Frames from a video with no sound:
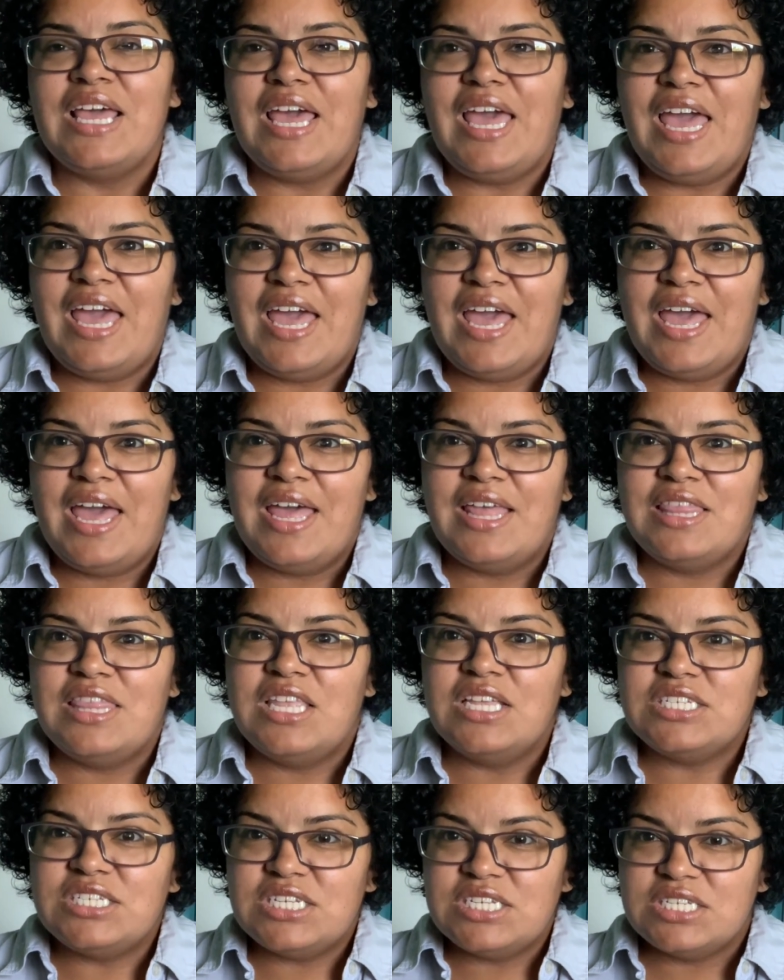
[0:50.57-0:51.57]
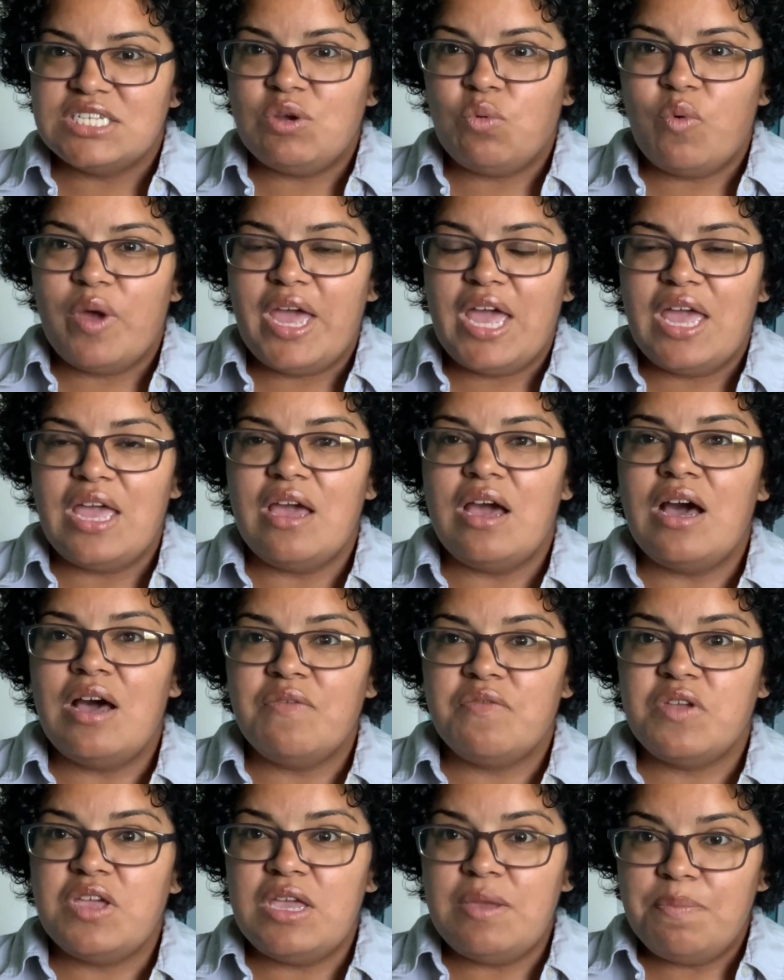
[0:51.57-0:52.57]
And this is a way
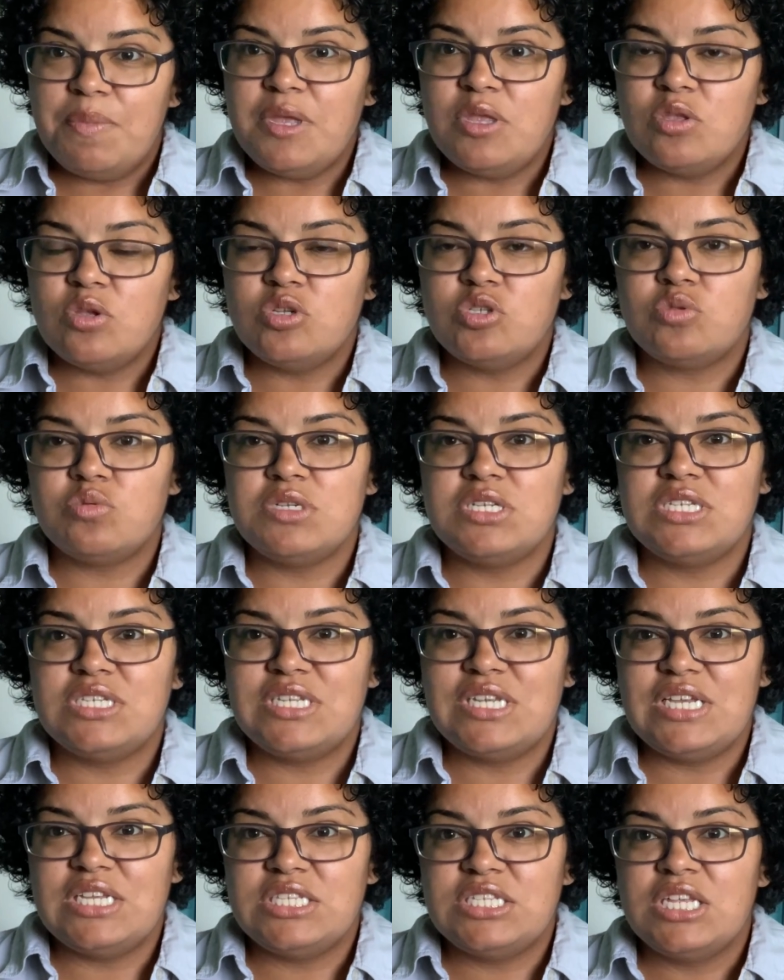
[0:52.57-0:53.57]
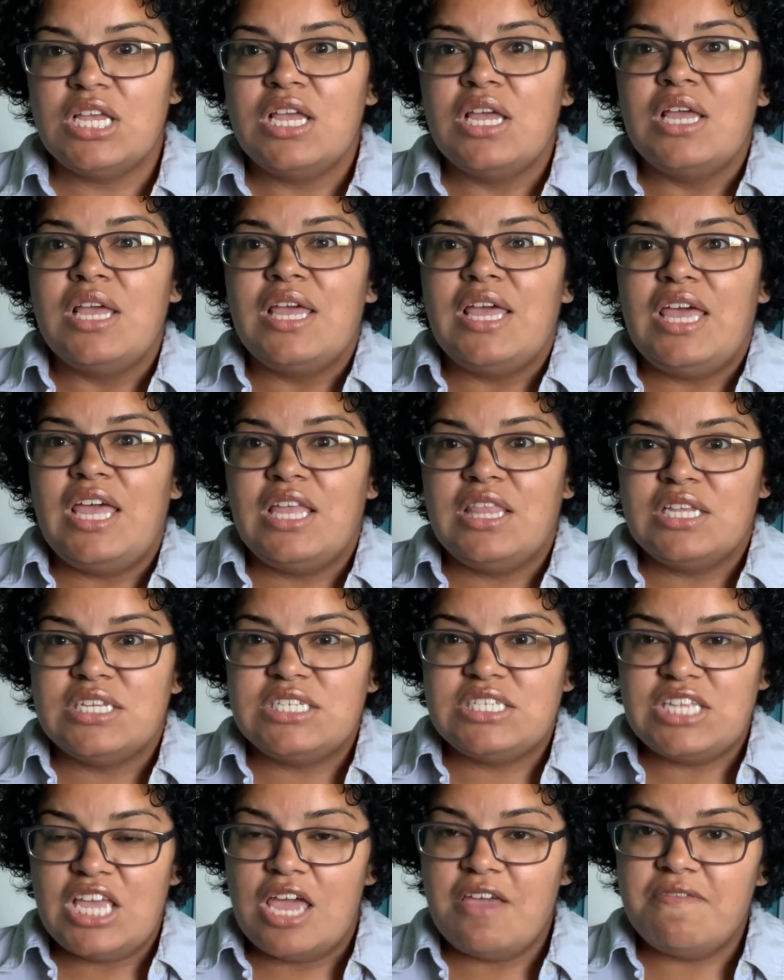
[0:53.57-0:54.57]
of keeping those receipts in a
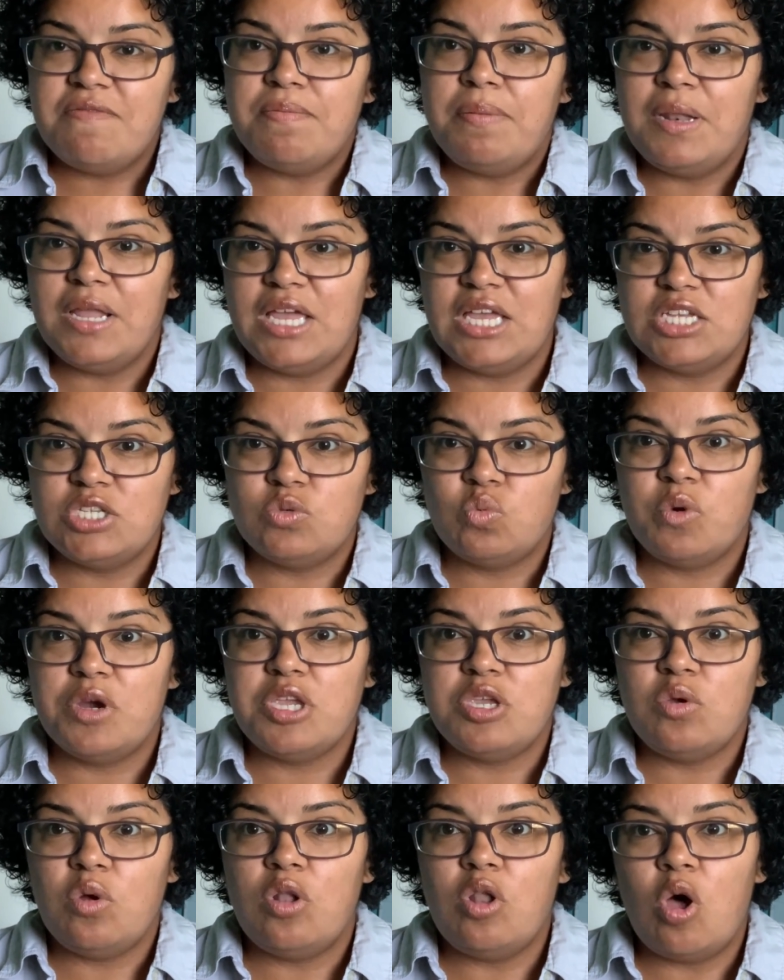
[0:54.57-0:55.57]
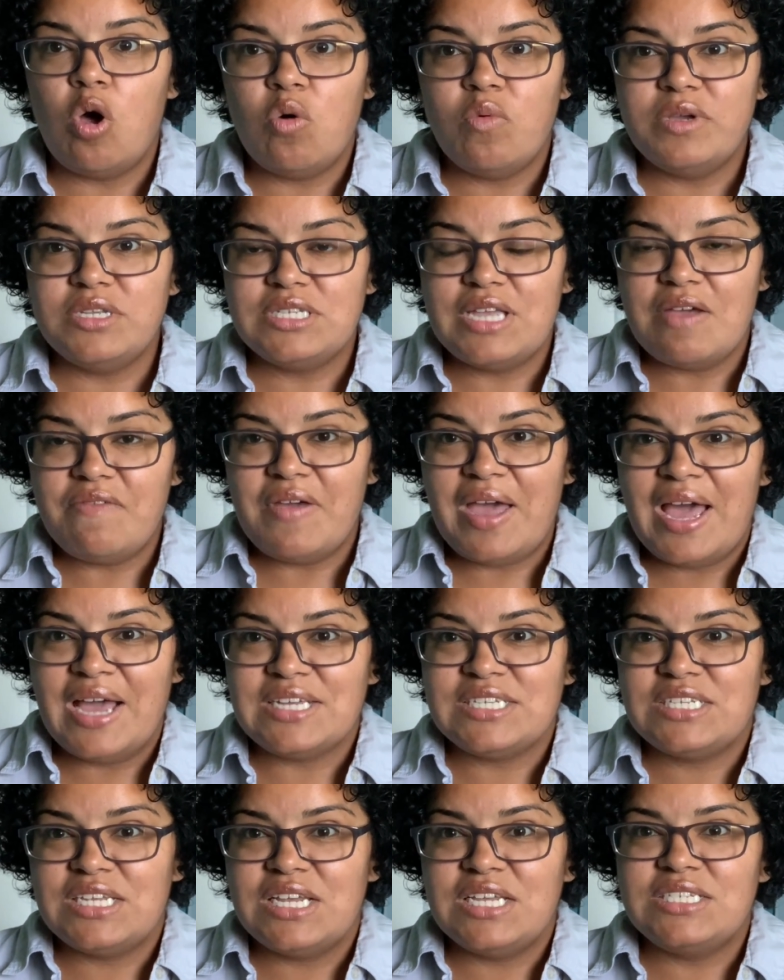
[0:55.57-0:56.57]
safe place where you'll always have
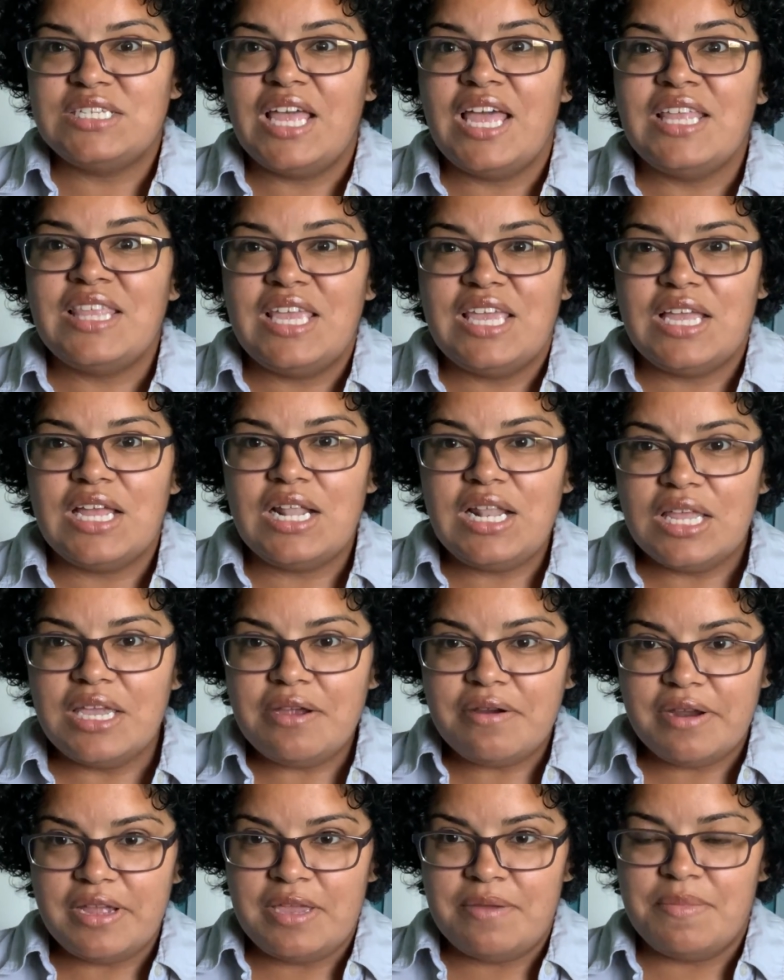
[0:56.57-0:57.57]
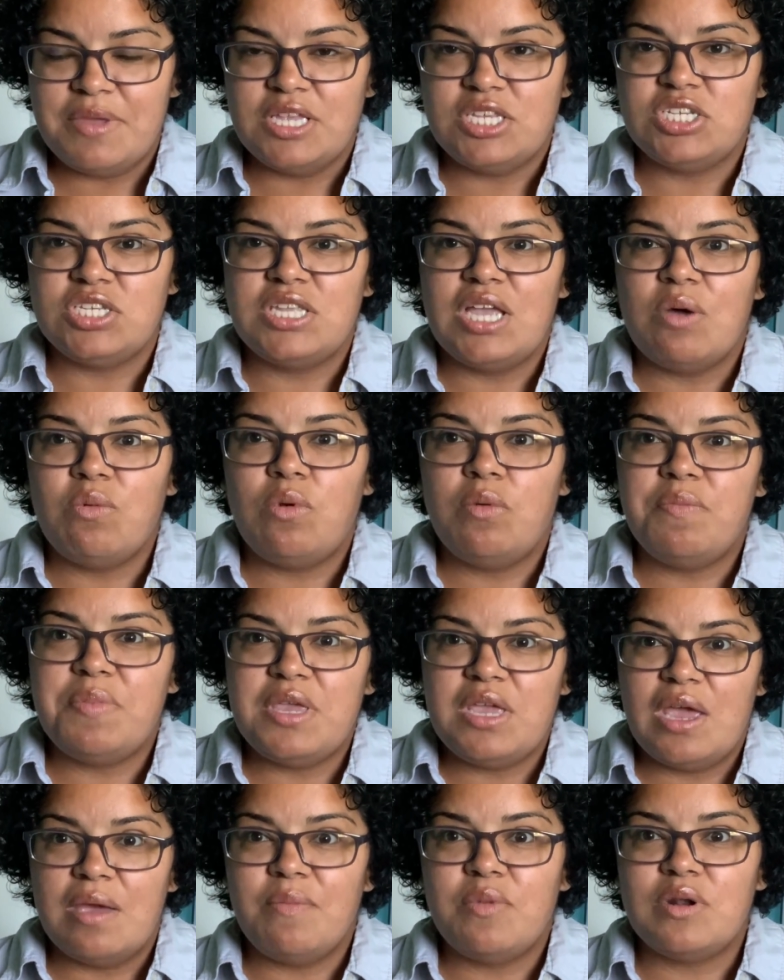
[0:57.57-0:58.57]
access and a clear image that will
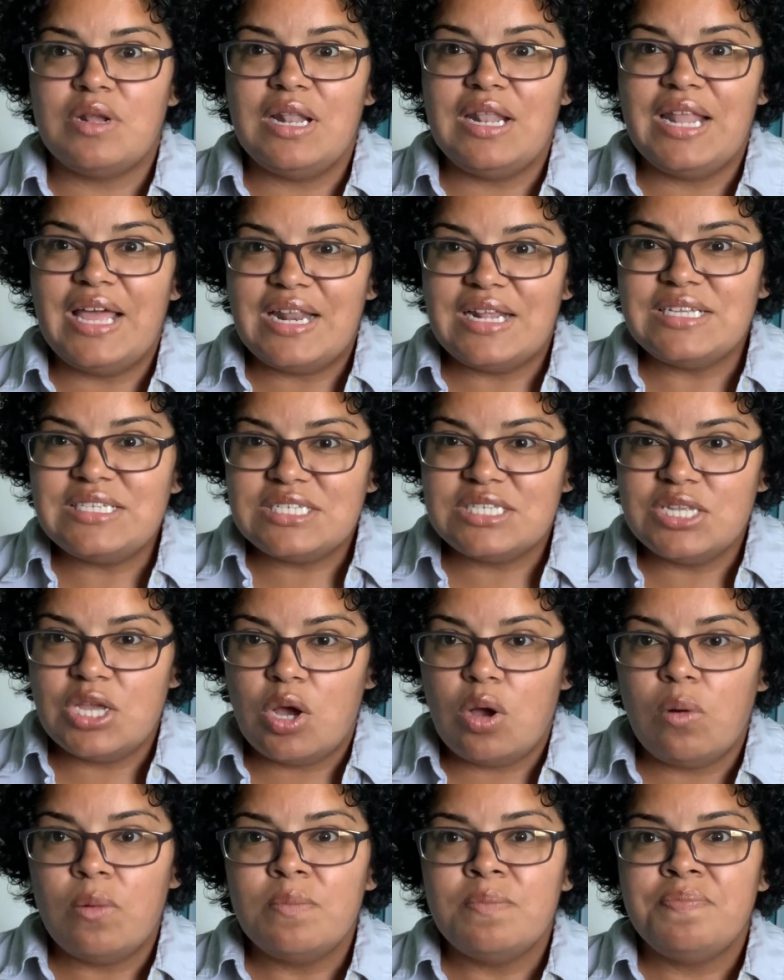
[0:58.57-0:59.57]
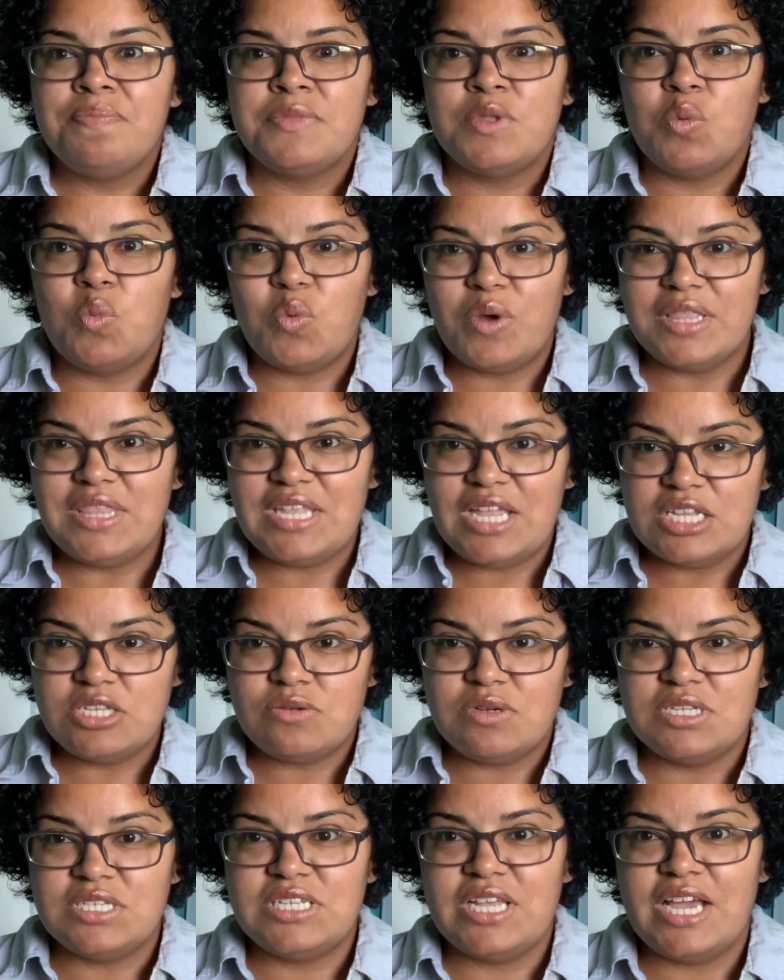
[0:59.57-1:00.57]
be able to let us know what that
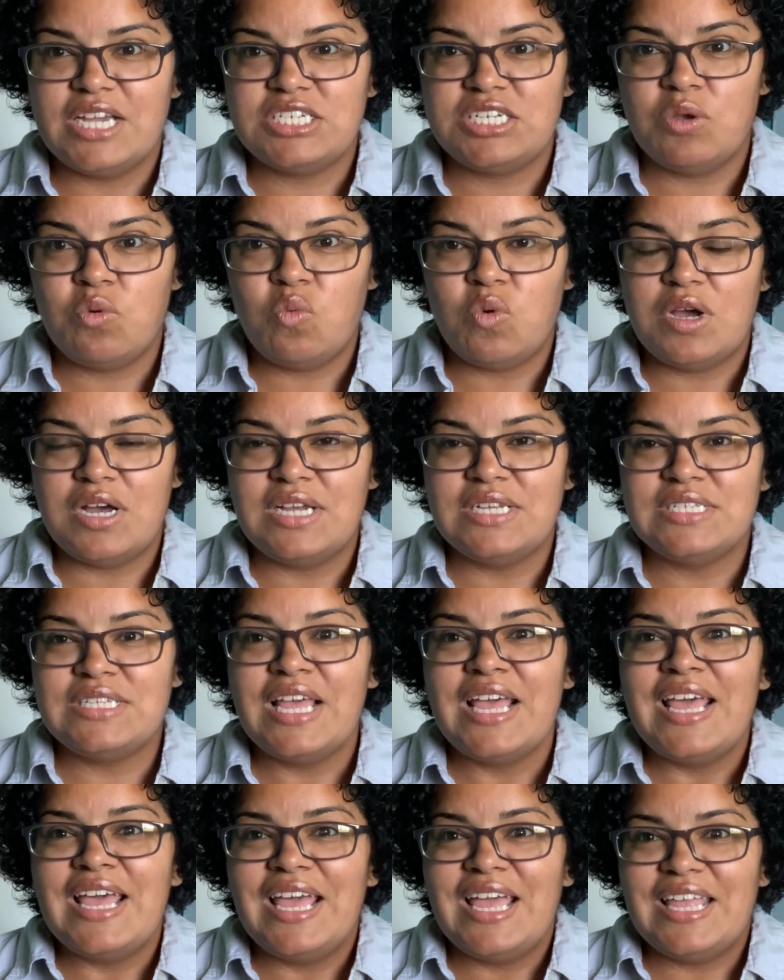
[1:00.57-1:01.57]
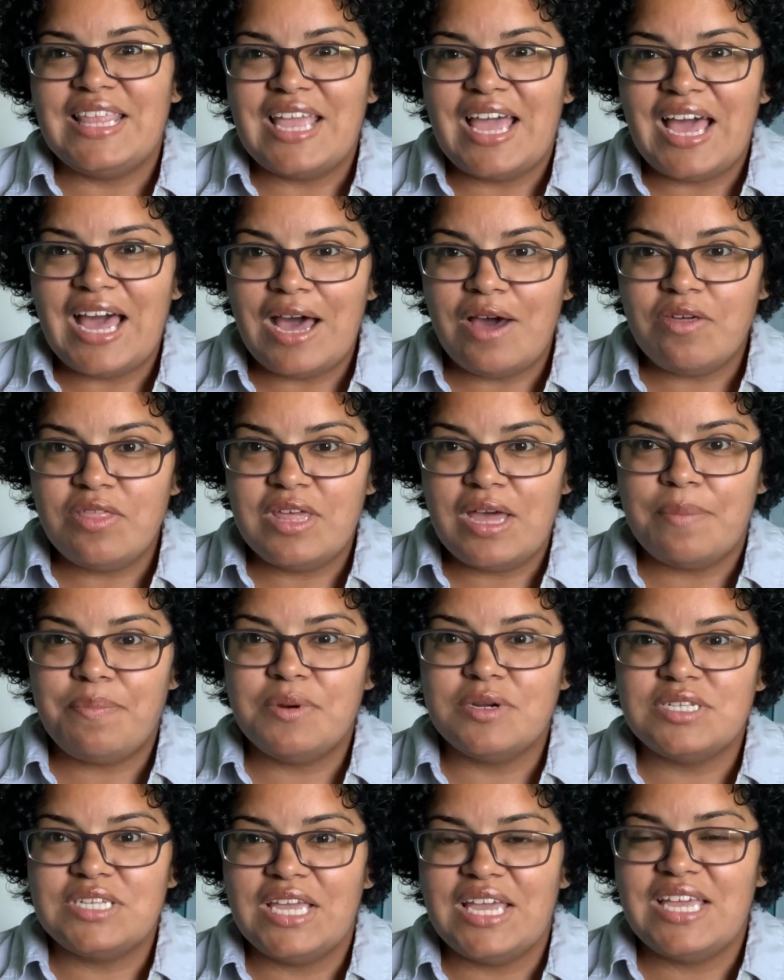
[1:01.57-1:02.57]
transaction was and how that
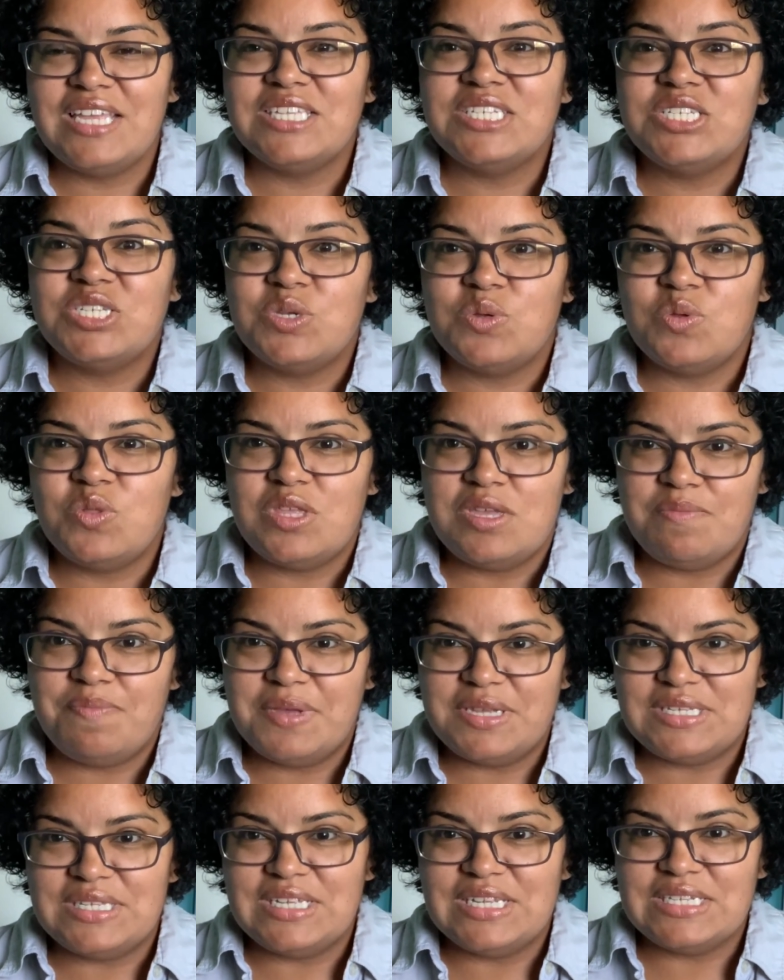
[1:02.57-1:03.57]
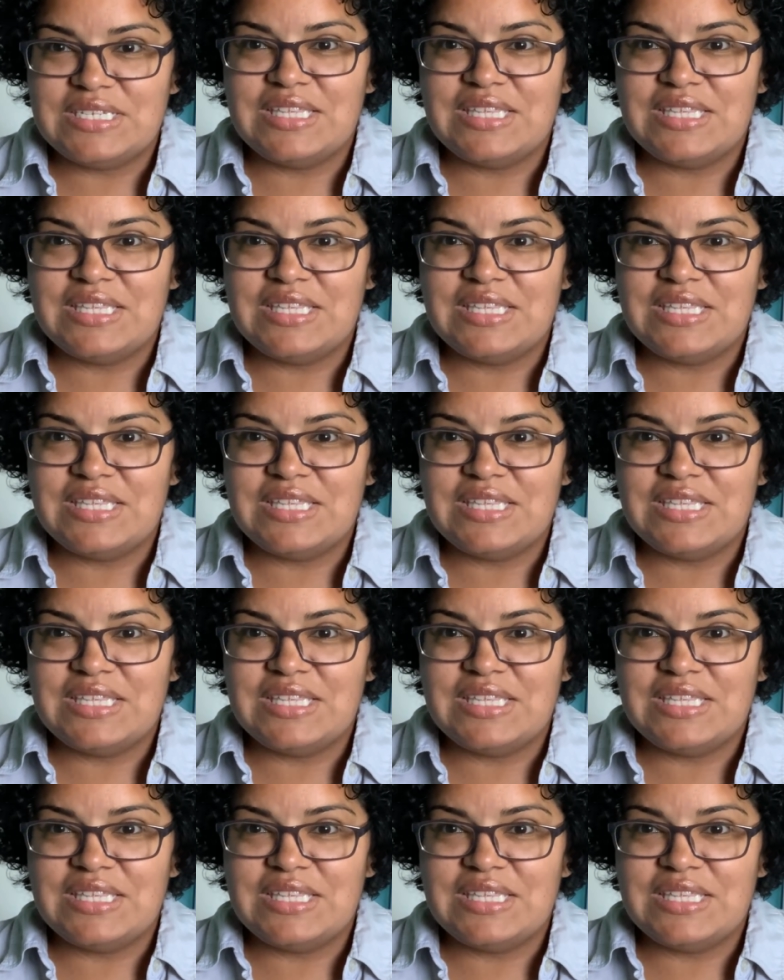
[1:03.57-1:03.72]
pertains to the business.